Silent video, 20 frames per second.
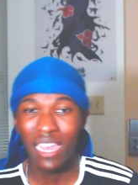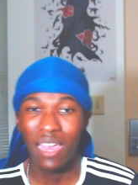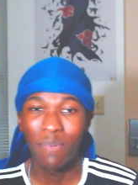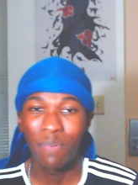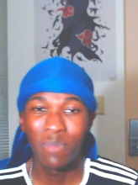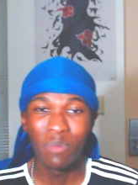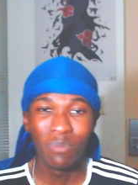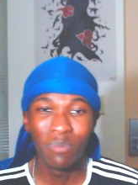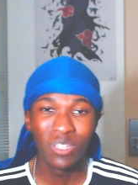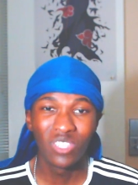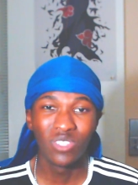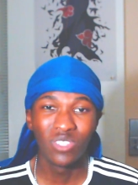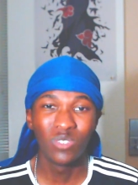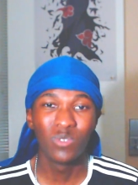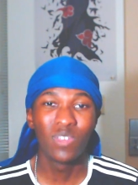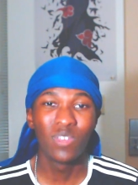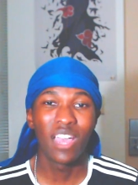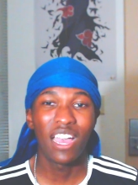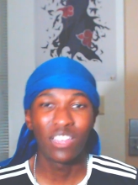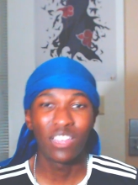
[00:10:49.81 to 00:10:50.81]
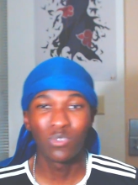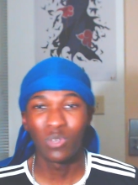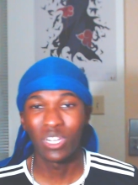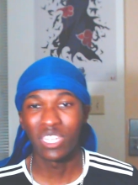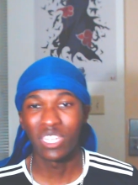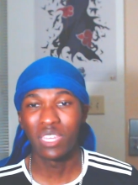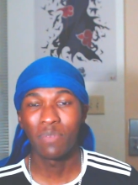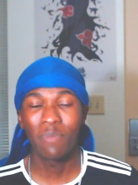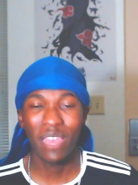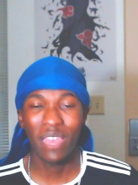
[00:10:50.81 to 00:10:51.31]
I've been missing you guys. Want
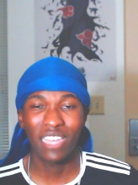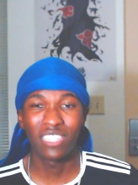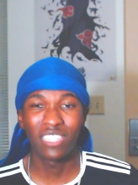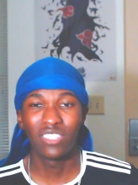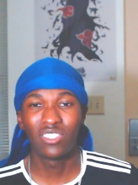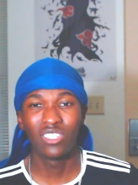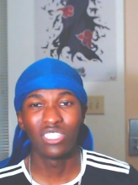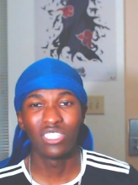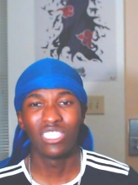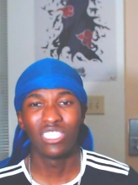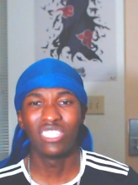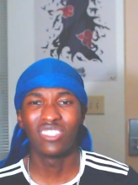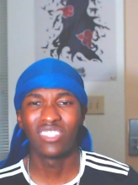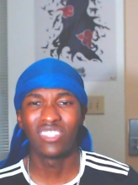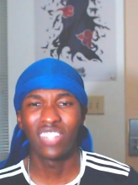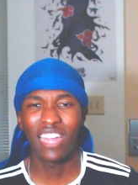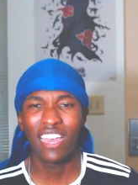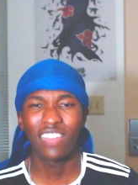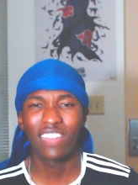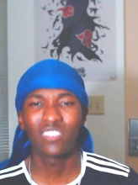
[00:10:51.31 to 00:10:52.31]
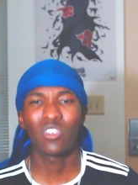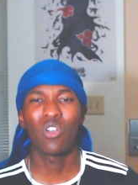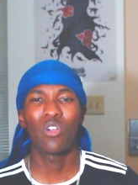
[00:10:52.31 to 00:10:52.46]
to get back into this last